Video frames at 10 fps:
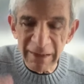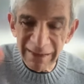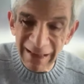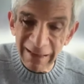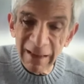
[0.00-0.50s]
But
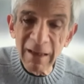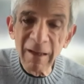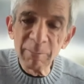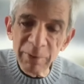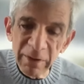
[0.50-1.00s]
again,
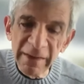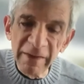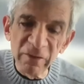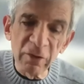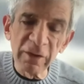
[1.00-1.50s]

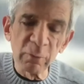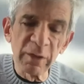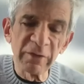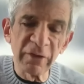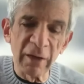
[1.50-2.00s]
please only
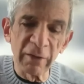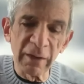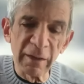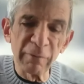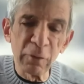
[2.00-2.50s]
reach out
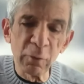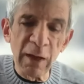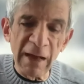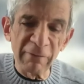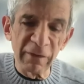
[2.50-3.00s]
if you
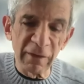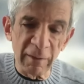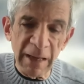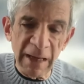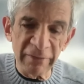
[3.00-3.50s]
have the
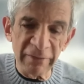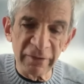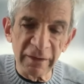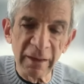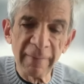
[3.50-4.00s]

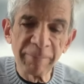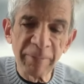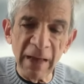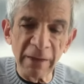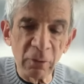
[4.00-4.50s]
capacity
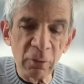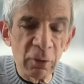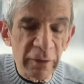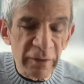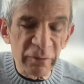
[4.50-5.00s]
at your
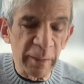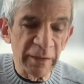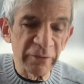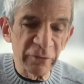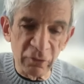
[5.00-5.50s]
own
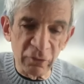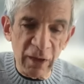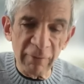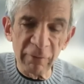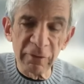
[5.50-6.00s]
expense to
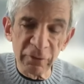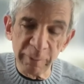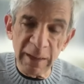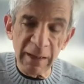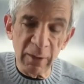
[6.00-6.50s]
travel
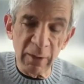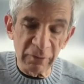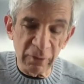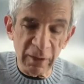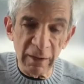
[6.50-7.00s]
to Palo
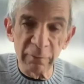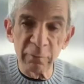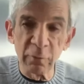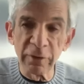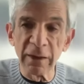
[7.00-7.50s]
Alto,
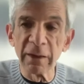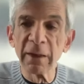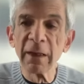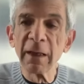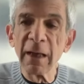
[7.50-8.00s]
California,
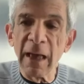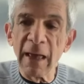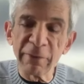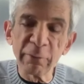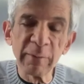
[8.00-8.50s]

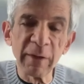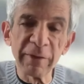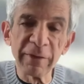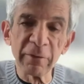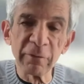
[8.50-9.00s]
at three
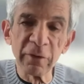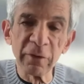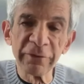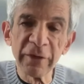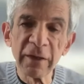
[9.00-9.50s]
month
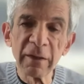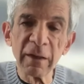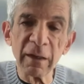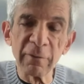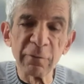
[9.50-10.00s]
intervals
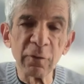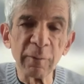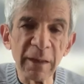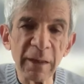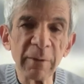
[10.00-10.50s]
uh, for
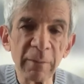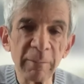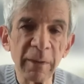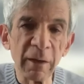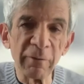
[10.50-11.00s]
a
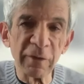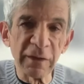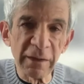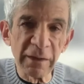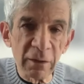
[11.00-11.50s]
minimum of a
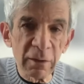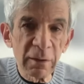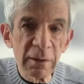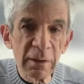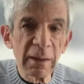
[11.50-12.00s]

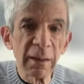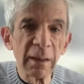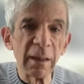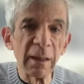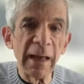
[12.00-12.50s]
year.
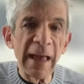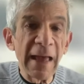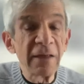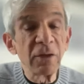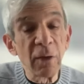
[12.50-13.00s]
Uh,
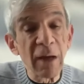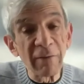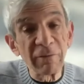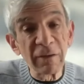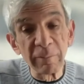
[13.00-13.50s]
and you
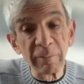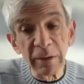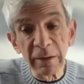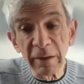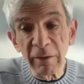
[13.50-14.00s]
have the
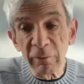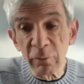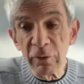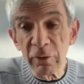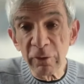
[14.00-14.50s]
ability
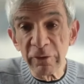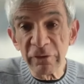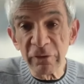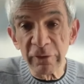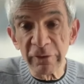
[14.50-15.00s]
through your
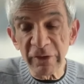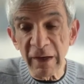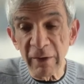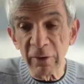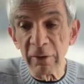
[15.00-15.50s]
insurance
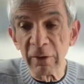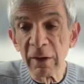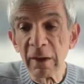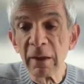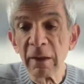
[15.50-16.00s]
carrier
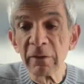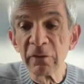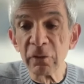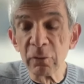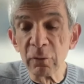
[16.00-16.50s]

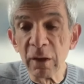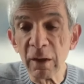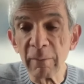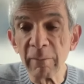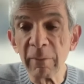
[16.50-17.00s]
to
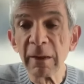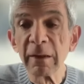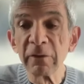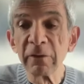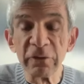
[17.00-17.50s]
come
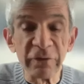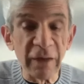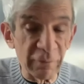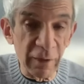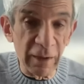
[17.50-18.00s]
to
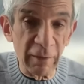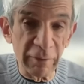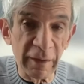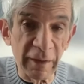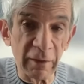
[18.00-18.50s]
Stanford
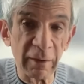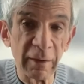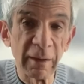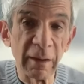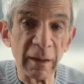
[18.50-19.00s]
Healthcare.
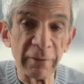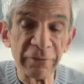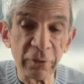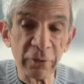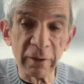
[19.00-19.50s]
Uh,
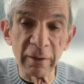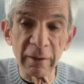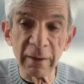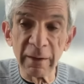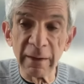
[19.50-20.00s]
certain
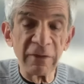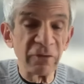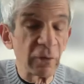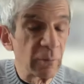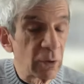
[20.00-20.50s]

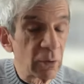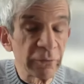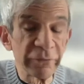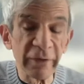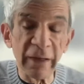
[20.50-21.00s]

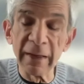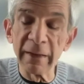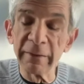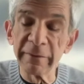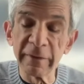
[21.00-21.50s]
HMOs uh,
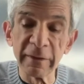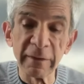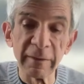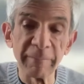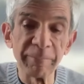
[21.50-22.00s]
and
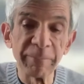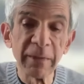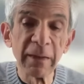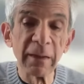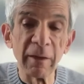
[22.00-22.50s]
um,
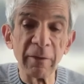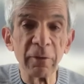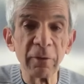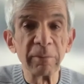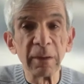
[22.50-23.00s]

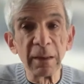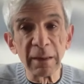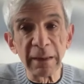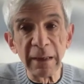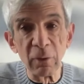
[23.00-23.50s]
other
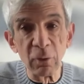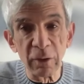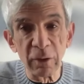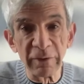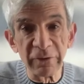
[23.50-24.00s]
uh, care
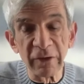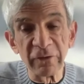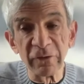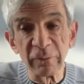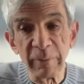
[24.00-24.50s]

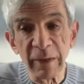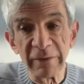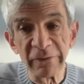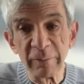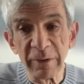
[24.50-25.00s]
organizations may
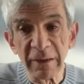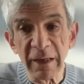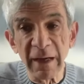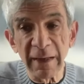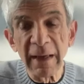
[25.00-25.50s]
simply
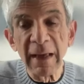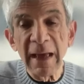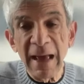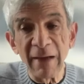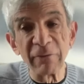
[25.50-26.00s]
not
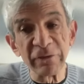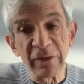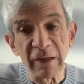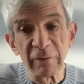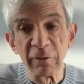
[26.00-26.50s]
have
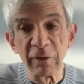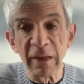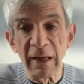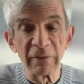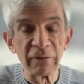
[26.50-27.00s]

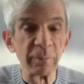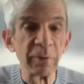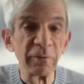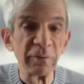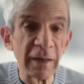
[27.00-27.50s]
Stanford as a
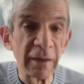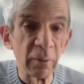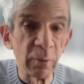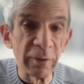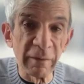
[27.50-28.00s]

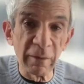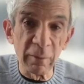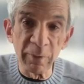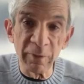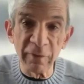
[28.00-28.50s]
provider within
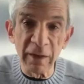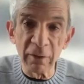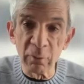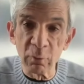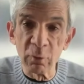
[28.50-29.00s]
their
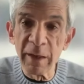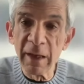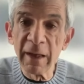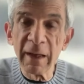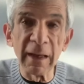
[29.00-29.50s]
provider group,
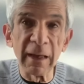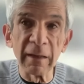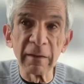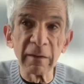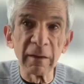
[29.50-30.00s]

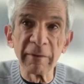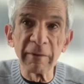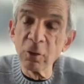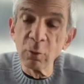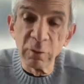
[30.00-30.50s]
and uh,
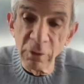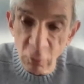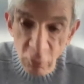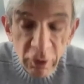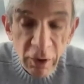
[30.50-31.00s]
then you
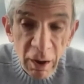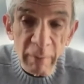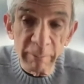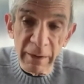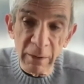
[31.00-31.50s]
you could
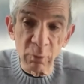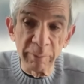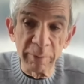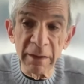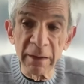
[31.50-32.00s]
come, but it
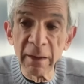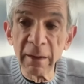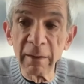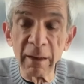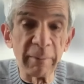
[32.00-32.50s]
would be
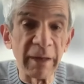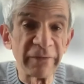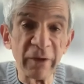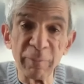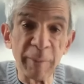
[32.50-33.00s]
uh, by
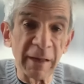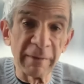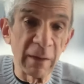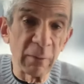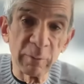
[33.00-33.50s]
self pay,
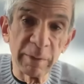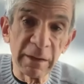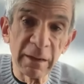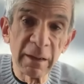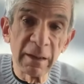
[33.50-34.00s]
and that would
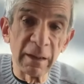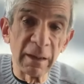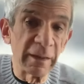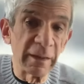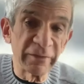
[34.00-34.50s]
be
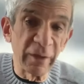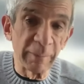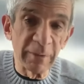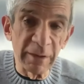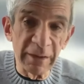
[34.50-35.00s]
uh,
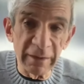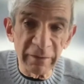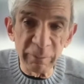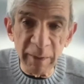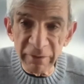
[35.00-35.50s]
unacceptably
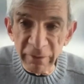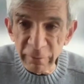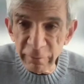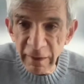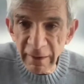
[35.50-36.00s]

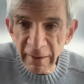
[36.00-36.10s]
expensive.